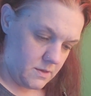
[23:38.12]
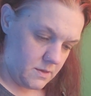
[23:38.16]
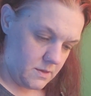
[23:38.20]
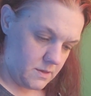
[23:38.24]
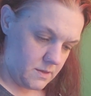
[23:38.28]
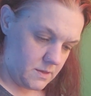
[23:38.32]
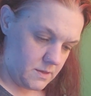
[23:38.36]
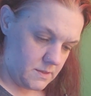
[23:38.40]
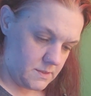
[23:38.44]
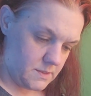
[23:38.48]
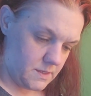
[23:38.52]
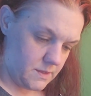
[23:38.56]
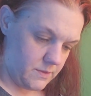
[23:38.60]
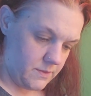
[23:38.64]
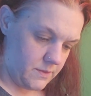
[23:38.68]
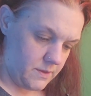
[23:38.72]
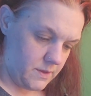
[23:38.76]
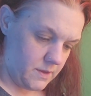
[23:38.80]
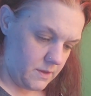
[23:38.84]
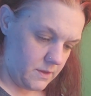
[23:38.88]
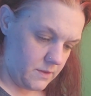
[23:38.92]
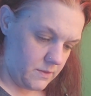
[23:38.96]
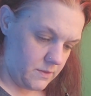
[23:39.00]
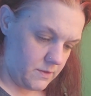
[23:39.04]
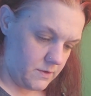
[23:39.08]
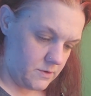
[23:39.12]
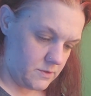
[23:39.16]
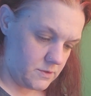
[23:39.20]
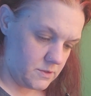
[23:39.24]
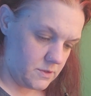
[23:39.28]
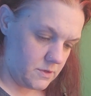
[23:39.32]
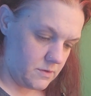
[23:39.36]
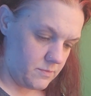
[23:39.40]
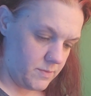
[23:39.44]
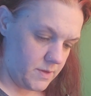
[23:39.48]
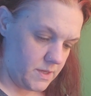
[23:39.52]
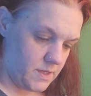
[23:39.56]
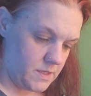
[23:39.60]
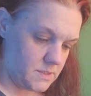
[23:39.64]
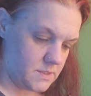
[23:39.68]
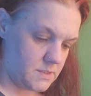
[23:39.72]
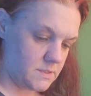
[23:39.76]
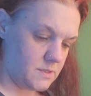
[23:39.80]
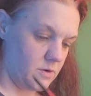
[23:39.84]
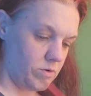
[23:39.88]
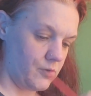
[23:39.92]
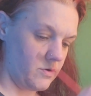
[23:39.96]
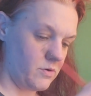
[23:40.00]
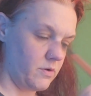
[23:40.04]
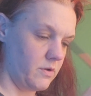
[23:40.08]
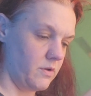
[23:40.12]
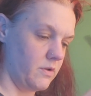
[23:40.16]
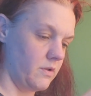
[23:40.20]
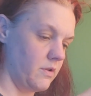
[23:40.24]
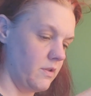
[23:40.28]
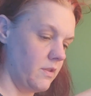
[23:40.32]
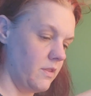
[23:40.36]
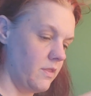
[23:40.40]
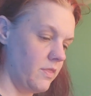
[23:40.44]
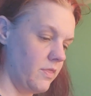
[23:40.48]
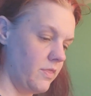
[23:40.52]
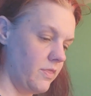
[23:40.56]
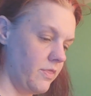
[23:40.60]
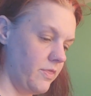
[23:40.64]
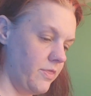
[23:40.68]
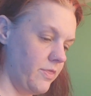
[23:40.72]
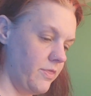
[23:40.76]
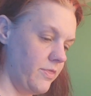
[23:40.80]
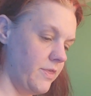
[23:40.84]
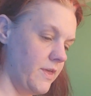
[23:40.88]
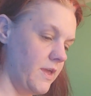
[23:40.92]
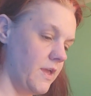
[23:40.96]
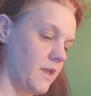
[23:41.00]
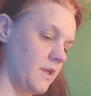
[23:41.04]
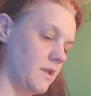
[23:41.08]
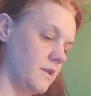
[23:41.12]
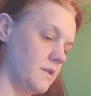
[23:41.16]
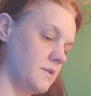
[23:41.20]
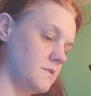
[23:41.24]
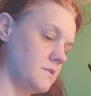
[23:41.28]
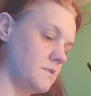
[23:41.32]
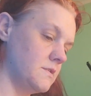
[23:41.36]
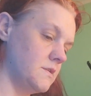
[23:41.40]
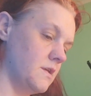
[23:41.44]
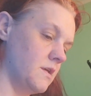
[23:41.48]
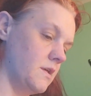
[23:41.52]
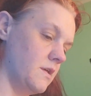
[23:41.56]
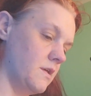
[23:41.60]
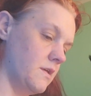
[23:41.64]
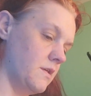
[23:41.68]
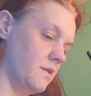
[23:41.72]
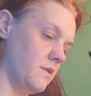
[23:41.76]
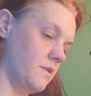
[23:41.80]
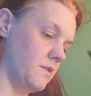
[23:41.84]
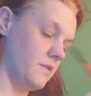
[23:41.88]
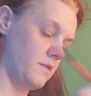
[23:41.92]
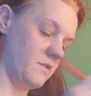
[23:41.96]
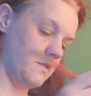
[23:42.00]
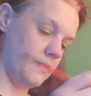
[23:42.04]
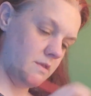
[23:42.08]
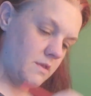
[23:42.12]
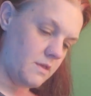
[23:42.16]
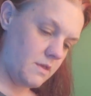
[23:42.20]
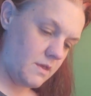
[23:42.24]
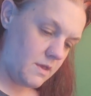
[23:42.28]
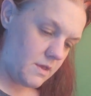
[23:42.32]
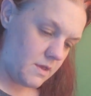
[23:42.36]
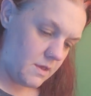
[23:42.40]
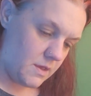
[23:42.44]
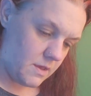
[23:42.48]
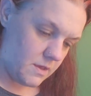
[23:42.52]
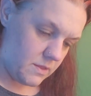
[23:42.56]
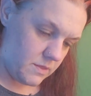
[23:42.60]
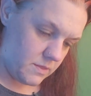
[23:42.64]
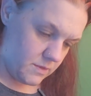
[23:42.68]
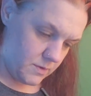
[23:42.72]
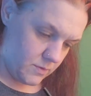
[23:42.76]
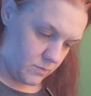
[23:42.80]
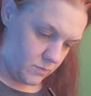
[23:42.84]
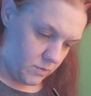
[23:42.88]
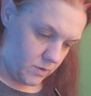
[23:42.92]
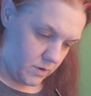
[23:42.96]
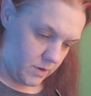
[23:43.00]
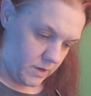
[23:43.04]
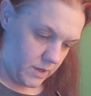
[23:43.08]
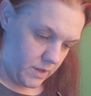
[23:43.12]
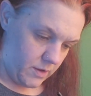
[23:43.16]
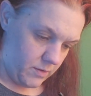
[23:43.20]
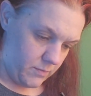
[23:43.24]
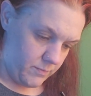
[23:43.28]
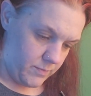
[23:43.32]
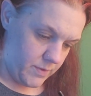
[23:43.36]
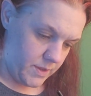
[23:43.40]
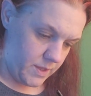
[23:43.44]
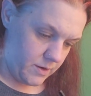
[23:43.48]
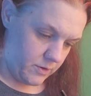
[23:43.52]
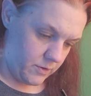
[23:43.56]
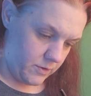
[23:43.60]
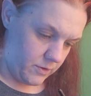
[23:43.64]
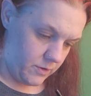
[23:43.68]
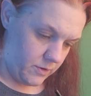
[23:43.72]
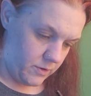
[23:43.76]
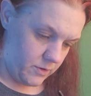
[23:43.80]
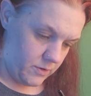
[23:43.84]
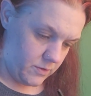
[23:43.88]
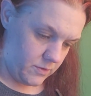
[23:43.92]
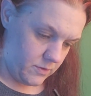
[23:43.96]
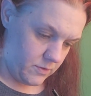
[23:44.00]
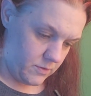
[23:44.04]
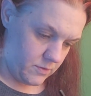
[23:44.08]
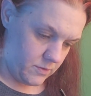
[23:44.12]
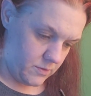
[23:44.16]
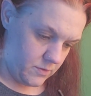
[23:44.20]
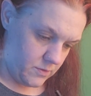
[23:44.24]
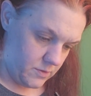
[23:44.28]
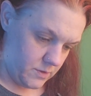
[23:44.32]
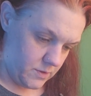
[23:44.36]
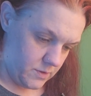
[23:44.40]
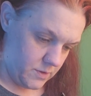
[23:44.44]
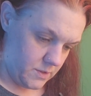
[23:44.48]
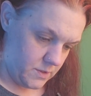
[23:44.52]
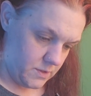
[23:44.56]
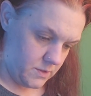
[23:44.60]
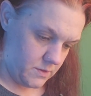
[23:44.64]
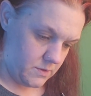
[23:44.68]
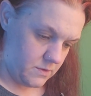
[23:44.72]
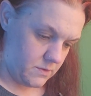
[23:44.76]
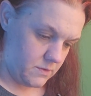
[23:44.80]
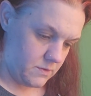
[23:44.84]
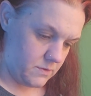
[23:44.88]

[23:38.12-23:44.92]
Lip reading: because I think there's going to be certain things that work out better on